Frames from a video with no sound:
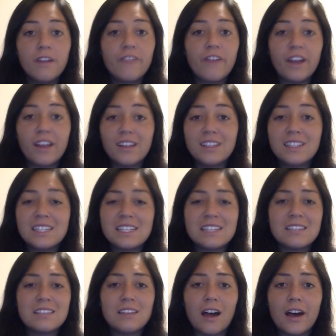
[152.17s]
Violence is
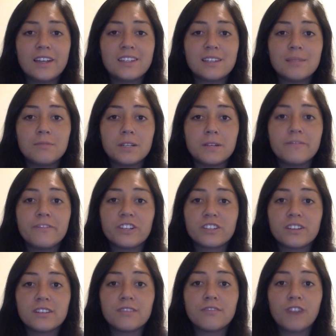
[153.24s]
not a symptom for
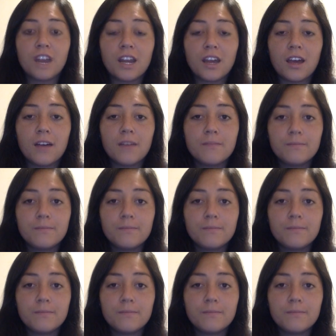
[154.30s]
schizophrenia.